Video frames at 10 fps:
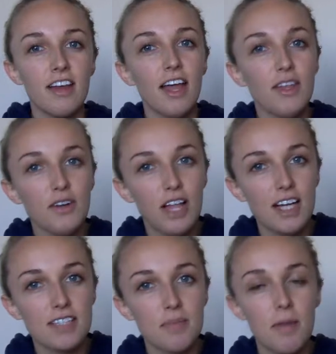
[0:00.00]
Hello
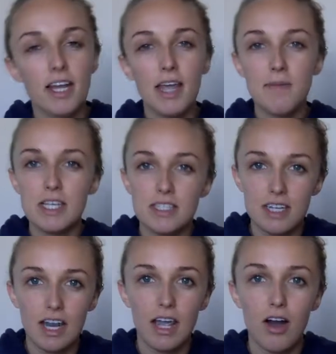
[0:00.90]
class, my name is
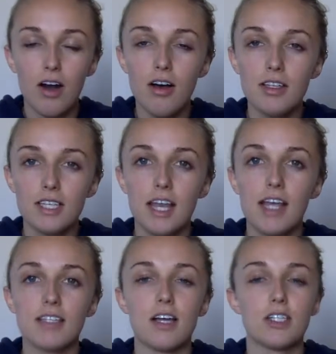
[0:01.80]
Danae Hall. Today
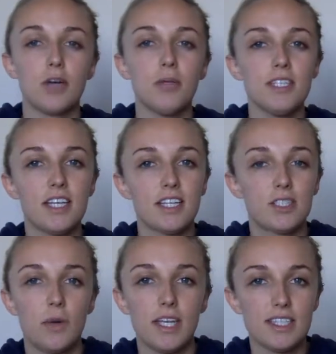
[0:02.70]
is October 6,
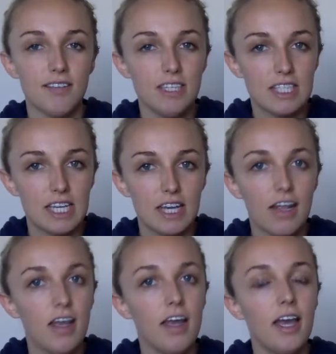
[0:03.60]
2017,
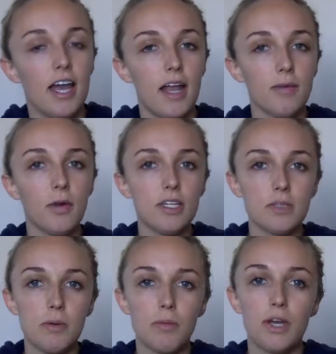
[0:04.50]
and I'm going to
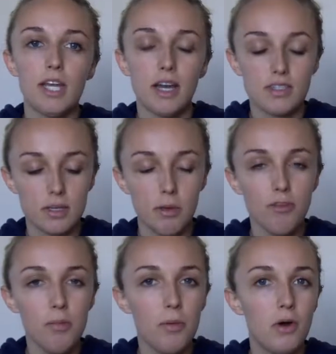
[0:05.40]
be pointing out some of
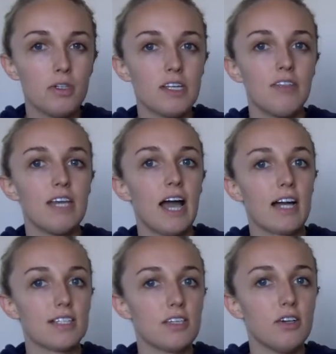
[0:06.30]
the bones of the
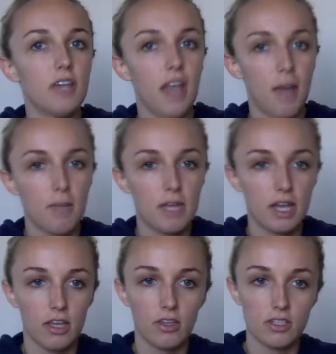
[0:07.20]
axial and
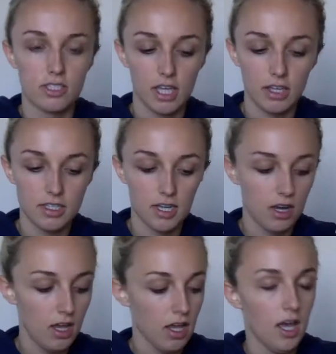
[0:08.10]
appendicular skeleton.
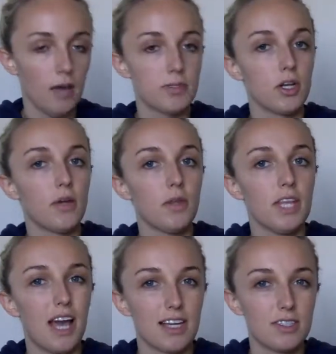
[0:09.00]
I'm starting with the
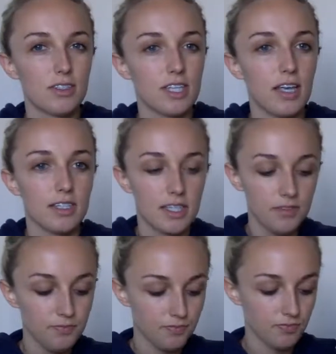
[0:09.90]
axial
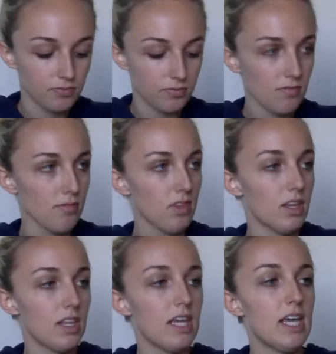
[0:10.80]
skeleton,
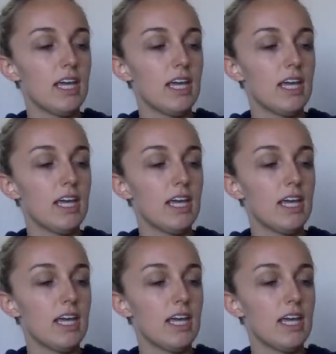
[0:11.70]
the